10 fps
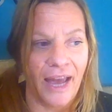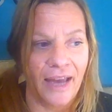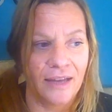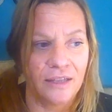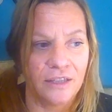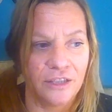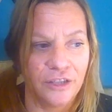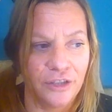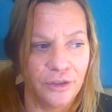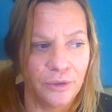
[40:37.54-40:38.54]
and
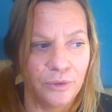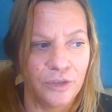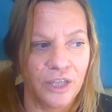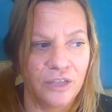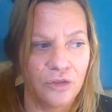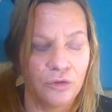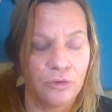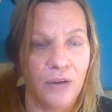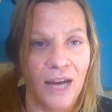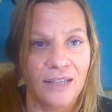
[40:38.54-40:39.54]
to just
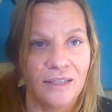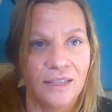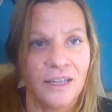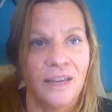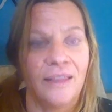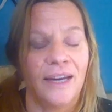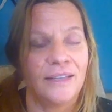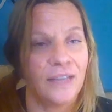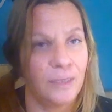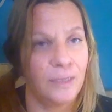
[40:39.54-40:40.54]
trust
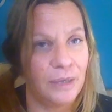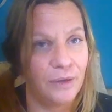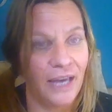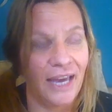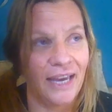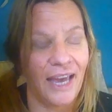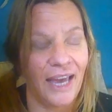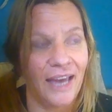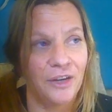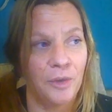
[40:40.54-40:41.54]
that it's going to be
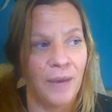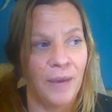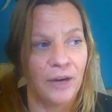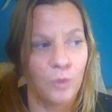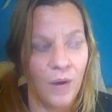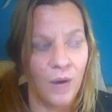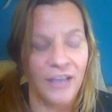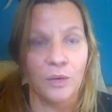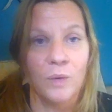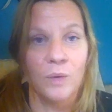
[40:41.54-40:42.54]
okay. And no matter
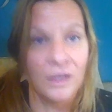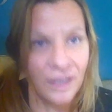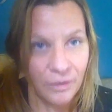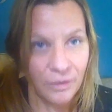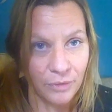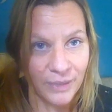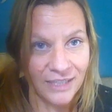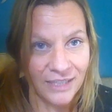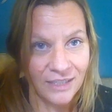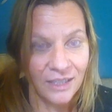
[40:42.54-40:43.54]
what, you will get
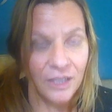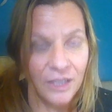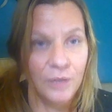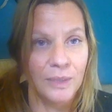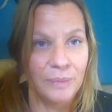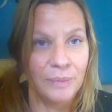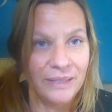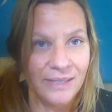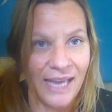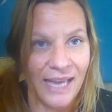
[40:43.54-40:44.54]
through it. You will
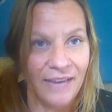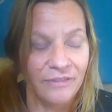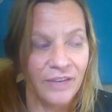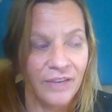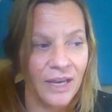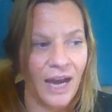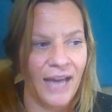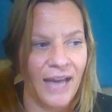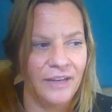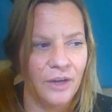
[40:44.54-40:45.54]
be safe.
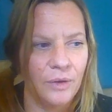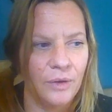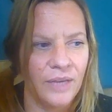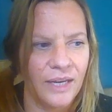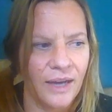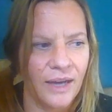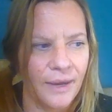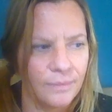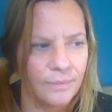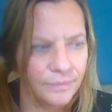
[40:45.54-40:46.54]
I know that
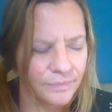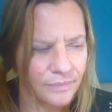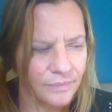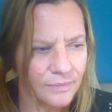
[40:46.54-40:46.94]
um,